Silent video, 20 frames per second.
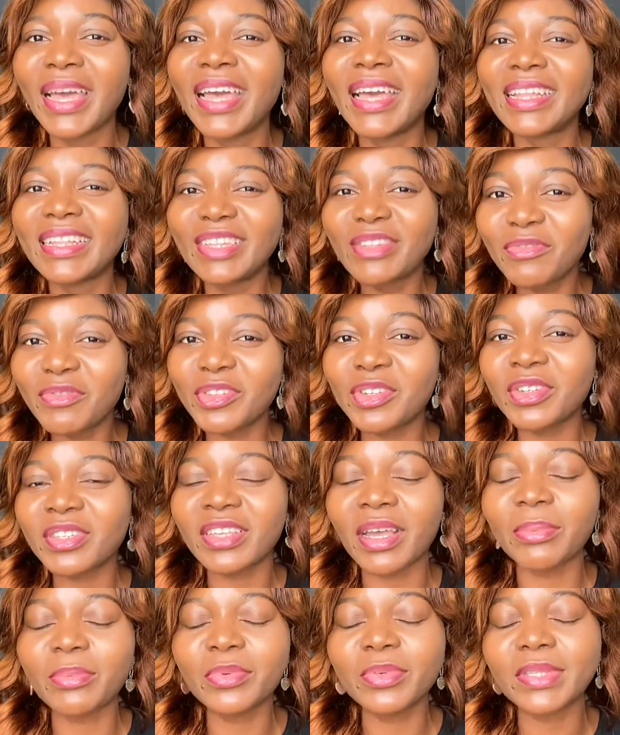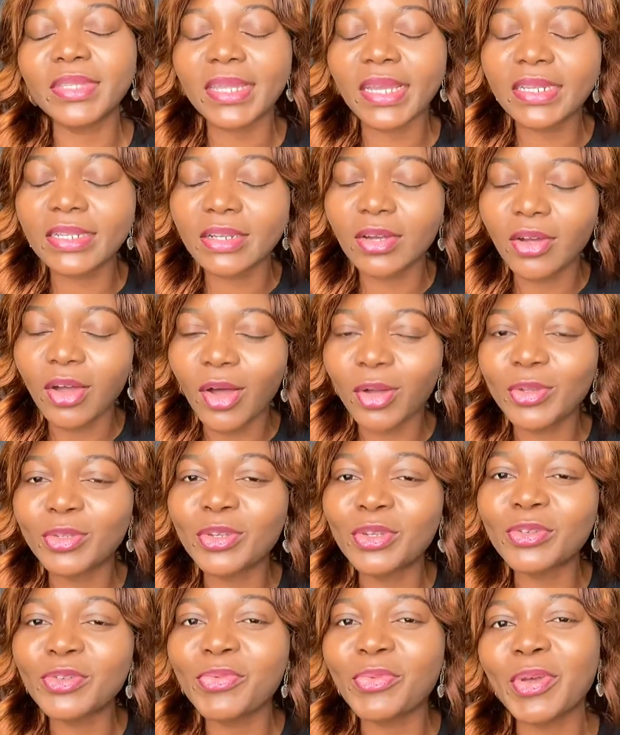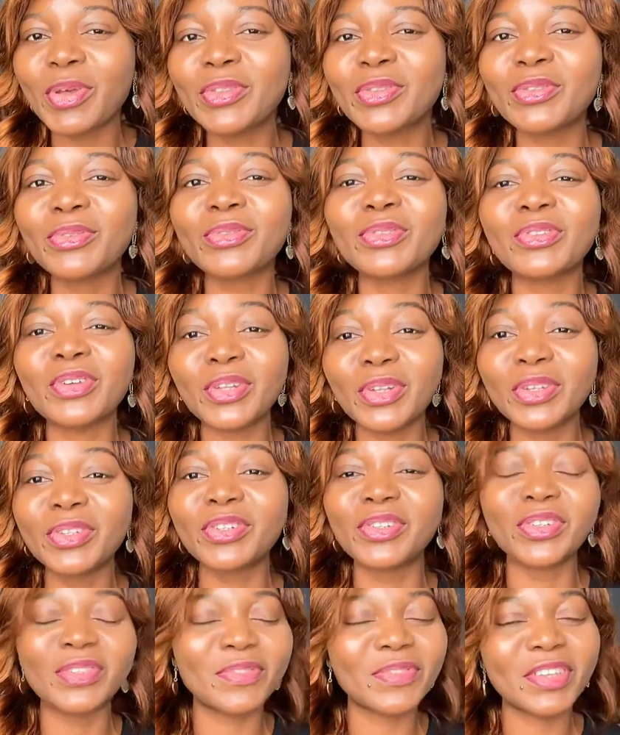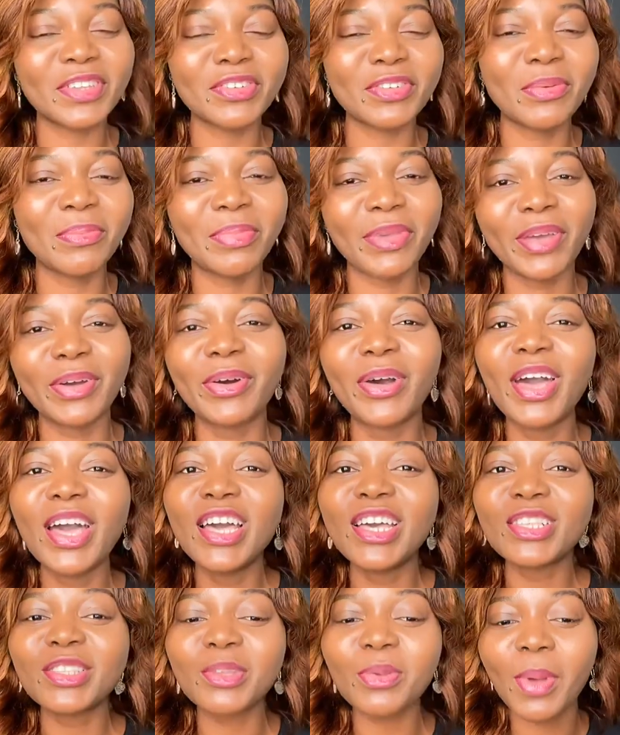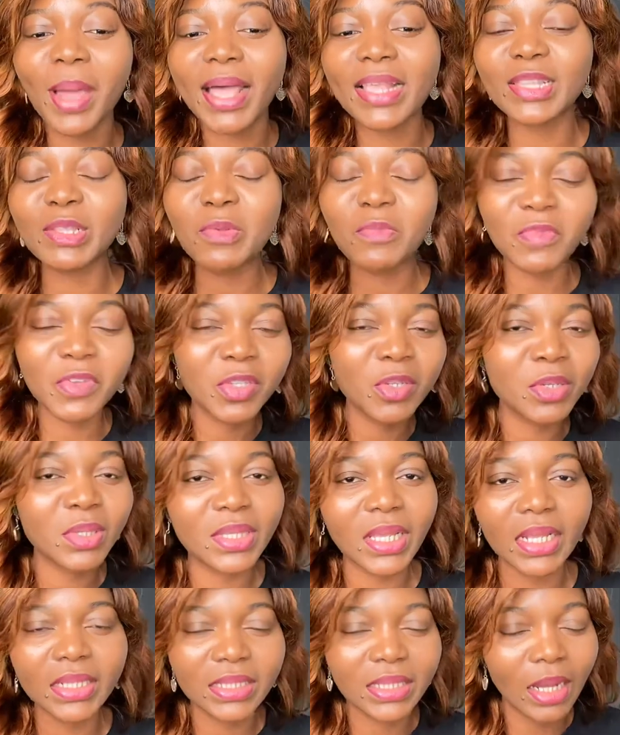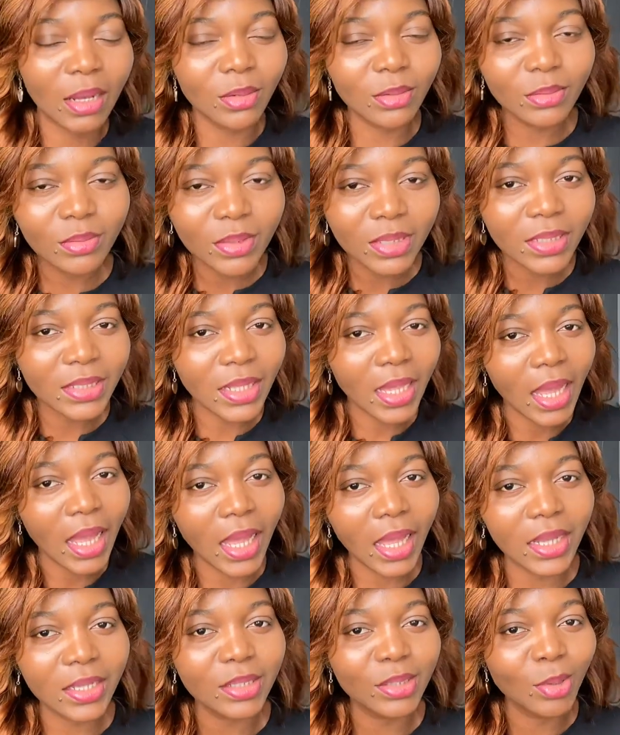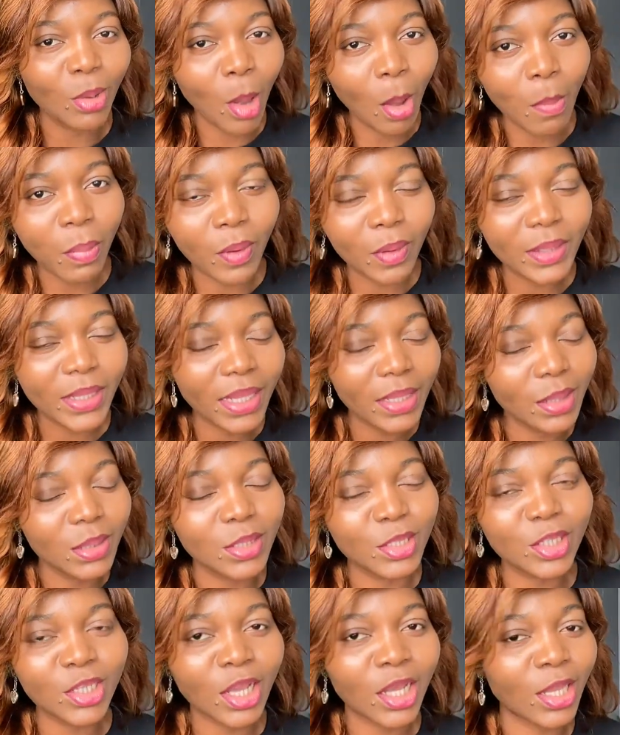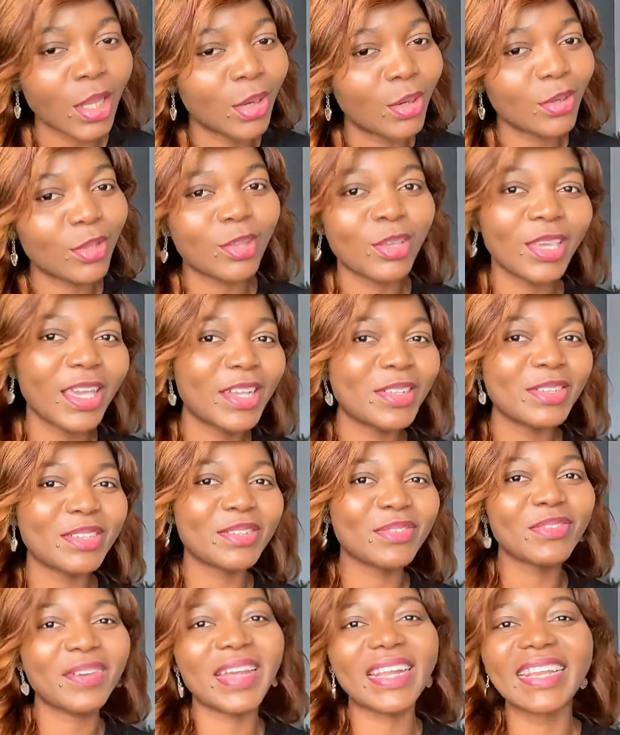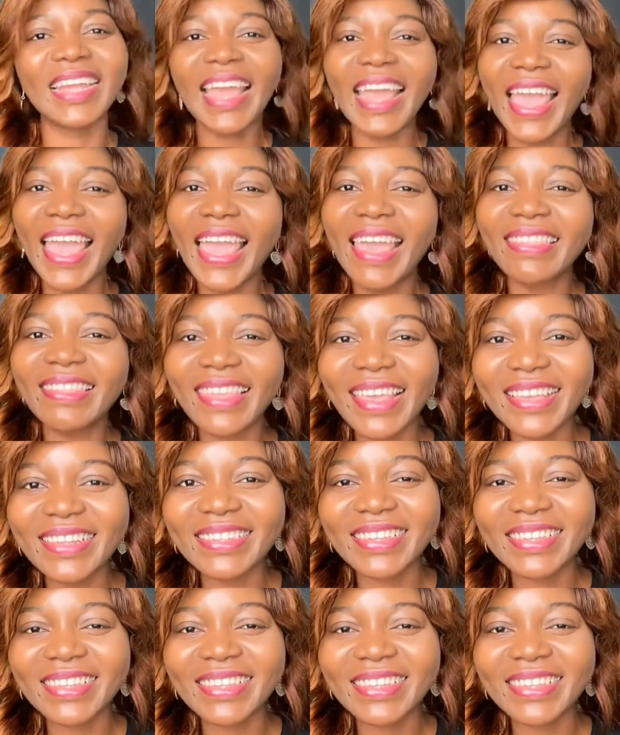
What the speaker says: new videos are posted. Also do well to turn on the notification bell so as new videos are downloading uploaded on the channel, you get notified. Thanks